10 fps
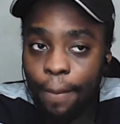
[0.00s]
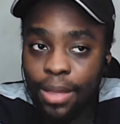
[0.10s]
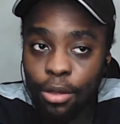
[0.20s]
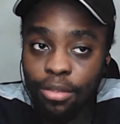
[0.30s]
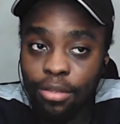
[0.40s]

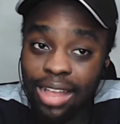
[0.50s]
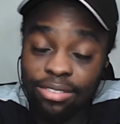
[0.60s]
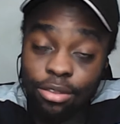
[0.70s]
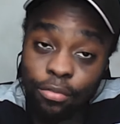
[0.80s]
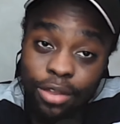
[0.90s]
because
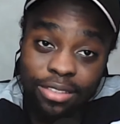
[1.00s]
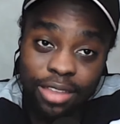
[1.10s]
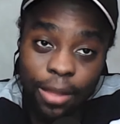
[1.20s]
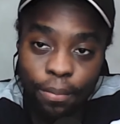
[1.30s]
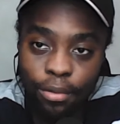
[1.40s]
last season, for
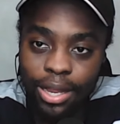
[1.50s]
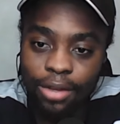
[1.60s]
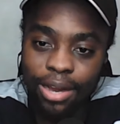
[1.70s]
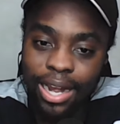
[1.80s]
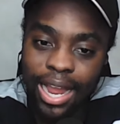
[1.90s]
example, I
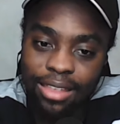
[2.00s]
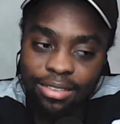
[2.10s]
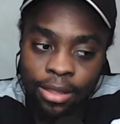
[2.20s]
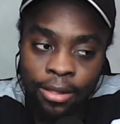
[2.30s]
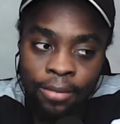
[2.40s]
realized